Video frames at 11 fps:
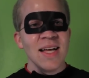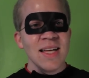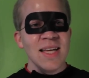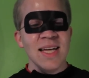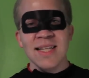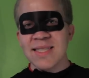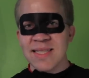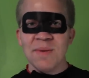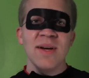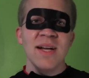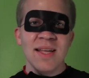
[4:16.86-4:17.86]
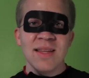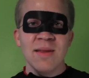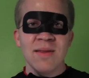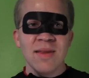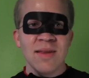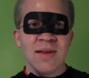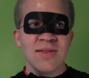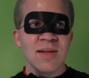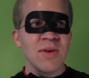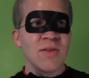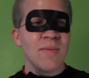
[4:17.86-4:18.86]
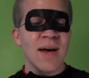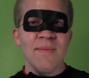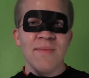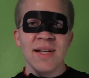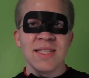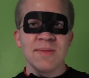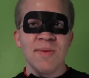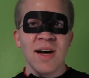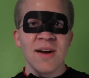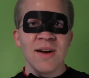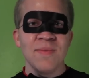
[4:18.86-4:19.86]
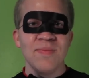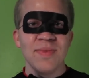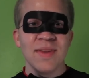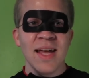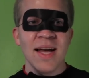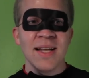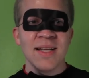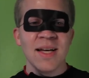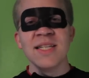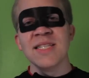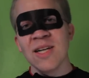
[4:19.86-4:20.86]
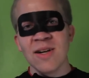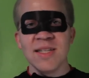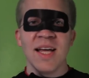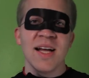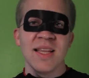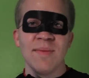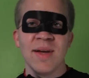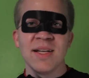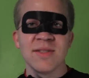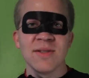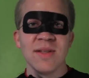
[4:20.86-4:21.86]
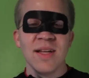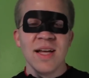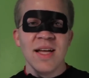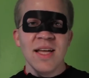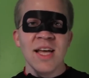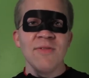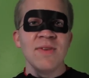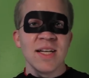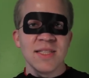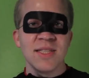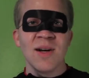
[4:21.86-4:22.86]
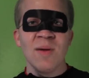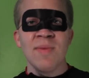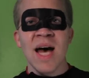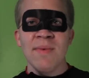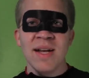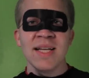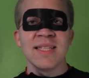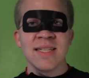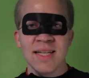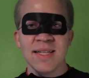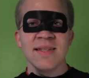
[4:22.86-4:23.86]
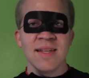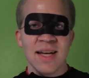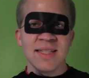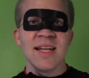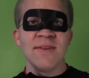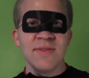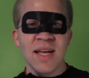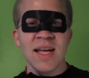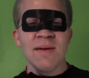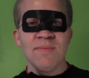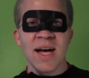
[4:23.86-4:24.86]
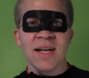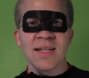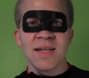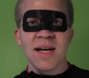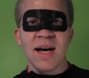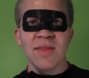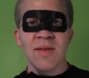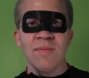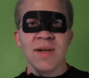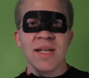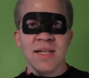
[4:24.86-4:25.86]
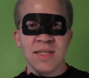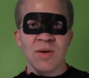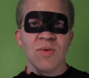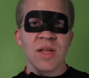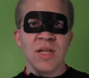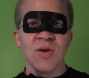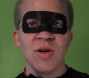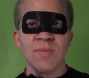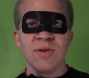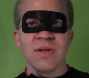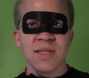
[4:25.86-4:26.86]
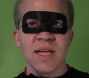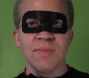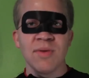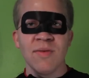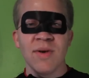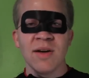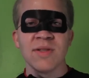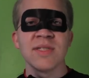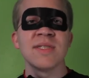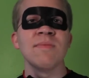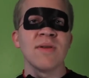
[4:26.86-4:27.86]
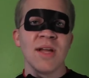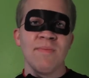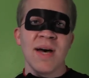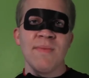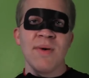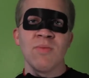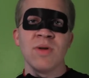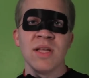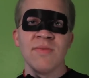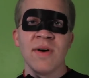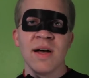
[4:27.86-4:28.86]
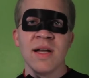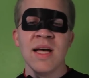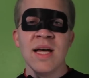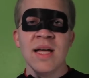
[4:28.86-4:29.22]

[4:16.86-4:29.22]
he is somebody that the symbol of the Batman inspired, and he's there to take on the mantle if necessary. Batman has left an impact on Gotham, and he is a really notable example of how the symbol of Batman will live on